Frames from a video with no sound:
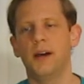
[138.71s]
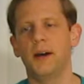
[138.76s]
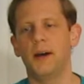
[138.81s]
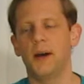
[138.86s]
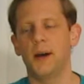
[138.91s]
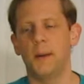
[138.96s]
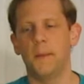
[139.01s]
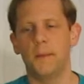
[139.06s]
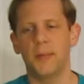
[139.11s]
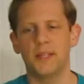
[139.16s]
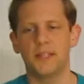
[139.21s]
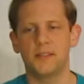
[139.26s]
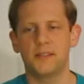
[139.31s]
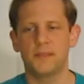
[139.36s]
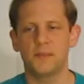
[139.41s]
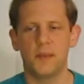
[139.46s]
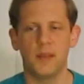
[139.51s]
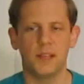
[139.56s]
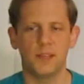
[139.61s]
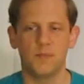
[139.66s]
Um,
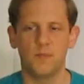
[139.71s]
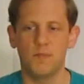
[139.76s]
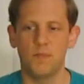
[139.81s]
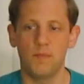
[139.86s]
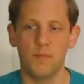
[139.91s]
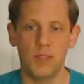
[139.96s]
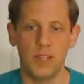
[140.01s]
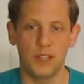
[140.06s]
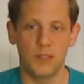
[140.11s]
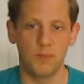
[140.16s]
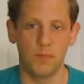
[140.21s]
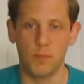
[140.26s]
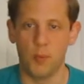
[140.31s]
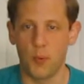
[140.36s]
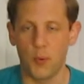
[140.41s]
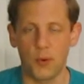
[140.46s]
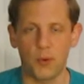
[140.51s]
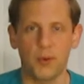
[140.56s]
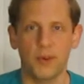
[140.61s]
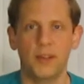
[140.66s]
it's it's it's
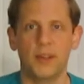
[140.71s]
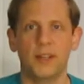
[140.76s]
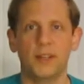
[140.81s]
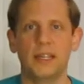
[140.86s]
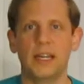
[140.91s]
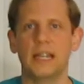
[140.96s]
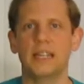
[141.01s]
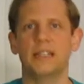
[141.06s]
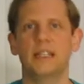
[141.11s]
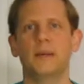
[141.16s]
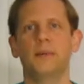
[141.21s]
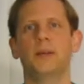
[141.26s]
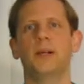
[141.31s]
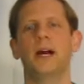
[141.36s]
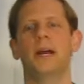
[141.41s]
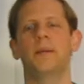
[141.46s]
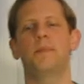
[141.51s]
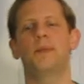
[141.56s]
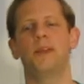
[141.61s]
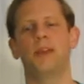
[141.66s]
bordering in that double
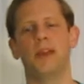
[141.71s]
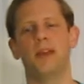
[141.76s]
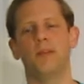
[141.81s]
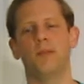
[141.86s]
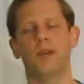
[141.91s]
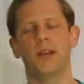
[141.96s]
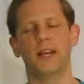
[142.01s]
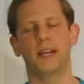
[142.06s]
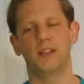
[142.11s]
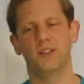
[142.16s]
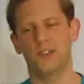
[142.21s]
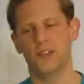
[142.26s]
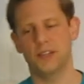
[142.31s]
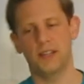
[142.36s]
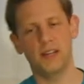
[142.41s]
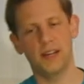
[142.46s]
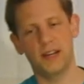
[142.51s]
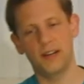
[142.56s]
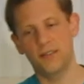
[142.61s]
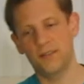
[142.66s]
IPA range. It's
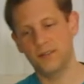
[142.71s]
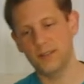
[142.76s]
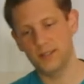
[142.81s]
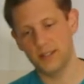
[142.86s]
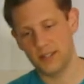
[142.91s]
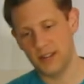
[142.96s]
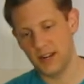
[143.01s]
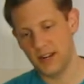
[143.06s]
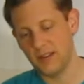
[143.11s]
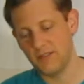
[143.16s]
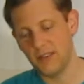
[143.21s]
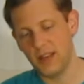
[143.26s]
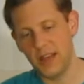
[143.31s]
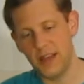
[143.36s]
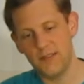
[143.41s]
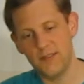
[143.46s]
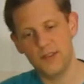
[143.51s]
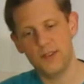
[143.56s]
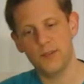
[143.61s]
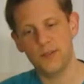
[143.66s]
kind of it's kind of a
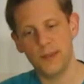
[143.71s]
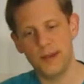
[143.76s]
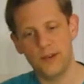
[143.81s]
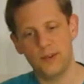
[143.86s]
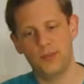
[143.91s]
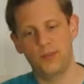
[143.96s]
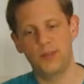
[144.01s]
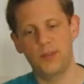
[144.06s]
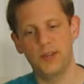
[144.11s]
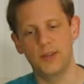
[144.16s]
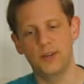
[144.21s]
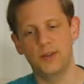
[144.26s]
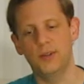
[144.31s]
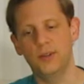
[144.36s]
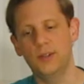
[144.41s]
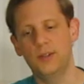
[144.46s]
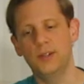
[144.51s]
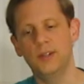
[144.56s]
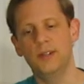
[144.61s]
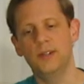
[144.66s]
heavier mouth
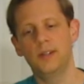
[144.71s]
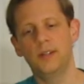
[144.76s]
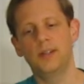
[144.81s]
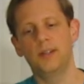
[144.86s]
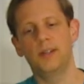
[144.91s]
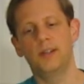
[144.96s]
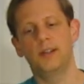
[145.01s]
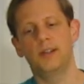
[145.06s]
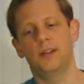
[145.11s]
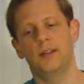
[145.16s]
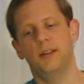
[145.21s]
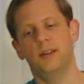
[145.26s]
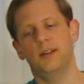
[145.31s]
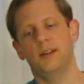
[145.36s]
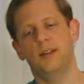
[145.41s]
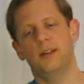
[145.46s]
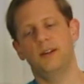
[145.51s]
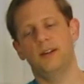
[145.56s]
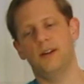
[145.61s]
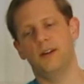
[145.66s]

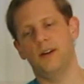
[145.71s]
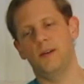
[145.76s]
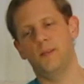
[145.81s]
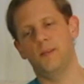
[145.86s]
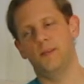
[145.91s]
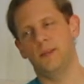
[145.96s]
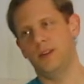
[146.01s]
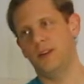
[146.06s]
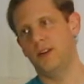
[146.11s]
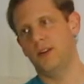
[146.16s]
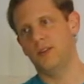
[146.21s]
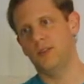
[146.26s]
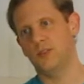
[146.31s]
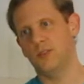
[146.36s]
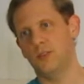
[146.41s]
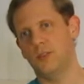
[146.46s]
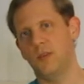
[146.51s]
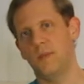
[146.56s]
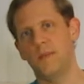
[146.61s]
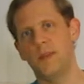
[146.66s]
Um, you know,
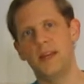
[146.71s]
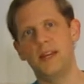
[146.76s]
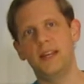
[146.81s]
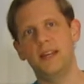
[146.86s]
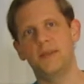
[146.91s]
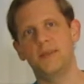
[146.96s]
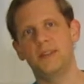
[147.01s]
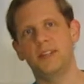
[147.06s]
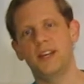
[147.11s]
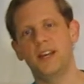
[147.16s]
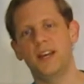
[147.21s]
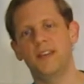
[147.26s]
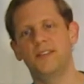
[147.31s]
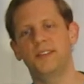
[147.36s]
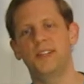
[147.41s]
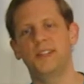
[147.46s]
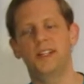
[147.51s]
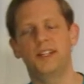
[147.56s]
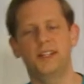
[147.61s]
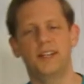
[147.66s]
sort of medium to
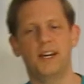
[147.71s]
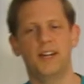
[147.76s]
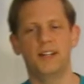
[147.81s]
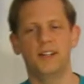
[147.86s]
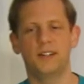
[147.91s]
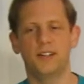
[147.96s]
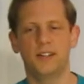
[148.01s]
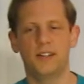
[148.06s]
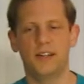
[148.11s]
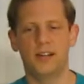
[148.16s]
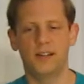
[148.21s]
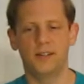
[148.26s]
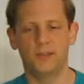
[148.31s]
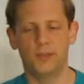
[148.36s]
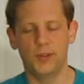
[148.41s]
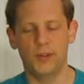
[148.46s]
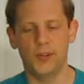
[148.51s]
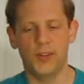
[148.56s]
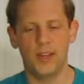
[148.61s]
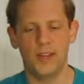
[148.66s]
heavy, not not
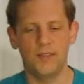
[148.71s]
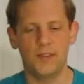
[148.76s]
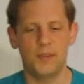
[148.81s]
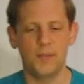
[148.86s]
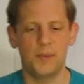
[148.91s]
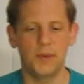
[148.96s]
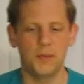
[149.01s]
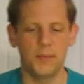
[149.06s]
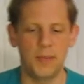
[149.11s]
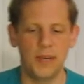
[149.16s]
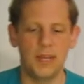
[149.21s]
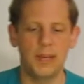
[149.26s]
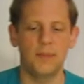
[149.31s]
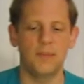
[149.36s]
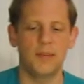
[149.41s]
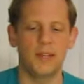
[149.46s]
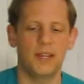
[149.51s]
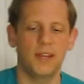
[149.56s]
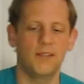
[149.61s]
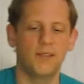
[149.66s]
real heavy, but
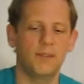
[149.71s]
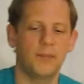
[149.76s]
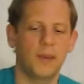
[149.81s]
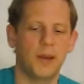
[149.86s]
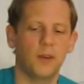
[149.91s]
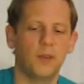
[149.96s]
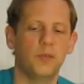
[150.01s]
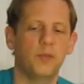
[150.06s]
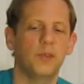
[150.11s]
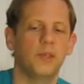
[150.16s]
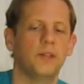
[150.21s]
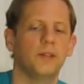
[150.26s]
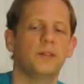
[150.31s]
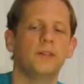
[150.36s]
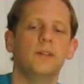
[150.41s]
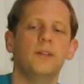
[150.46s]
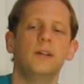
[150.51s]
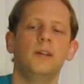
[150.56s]
medium to heavy mouth feel.